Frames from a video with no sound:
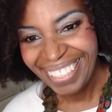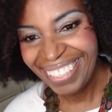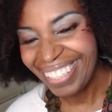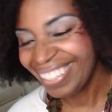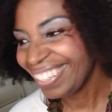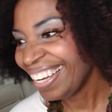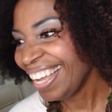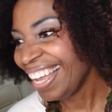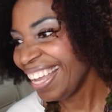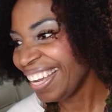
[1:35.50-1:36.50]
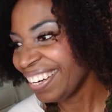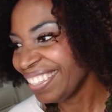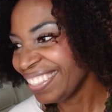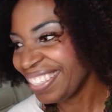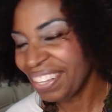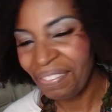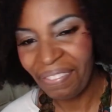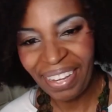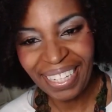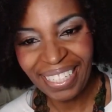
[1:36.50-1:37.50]
so here's
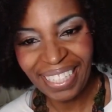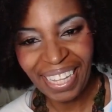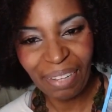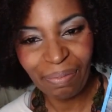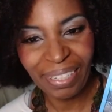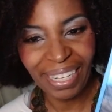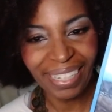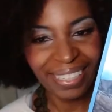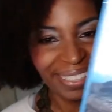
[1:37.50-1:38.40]
Sophia's empty.